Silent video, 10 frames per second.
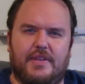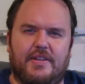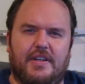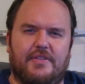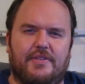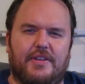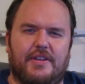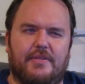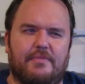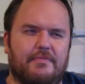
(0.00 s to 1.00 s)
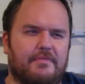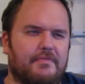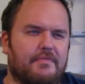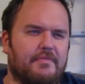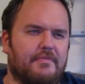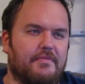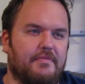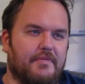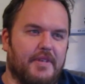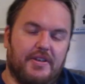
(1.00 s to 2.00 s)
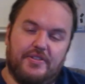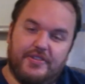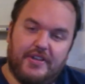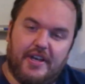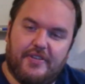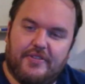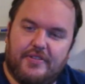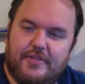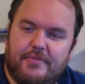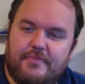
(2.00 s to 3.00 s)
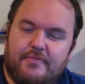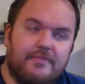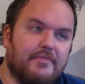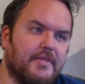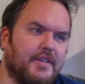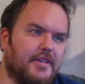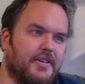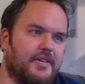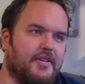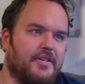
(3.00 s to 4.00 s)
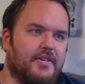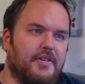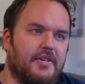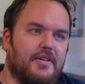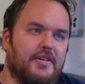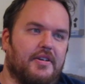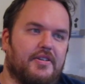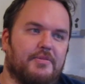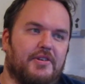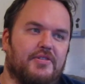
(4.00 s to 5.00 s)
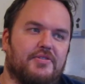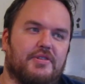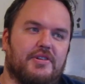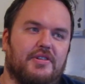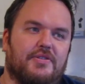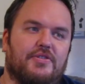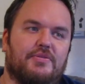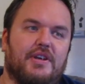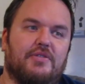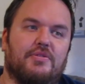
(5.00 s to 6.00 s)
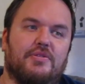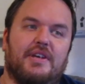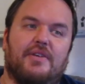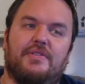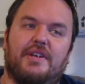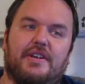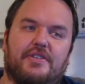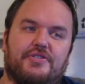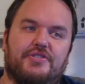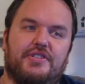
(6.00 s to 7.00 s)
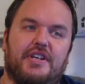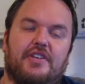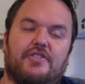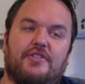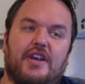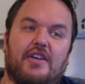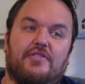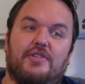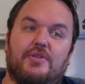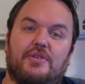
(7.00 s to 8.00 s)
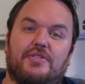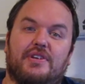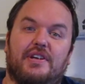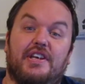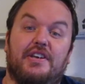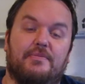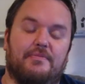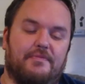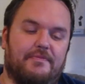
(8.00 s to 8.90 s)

Is that everything? She asked. A small trickle of sweat rolled down Daedecker's cheek as Fang focused on him.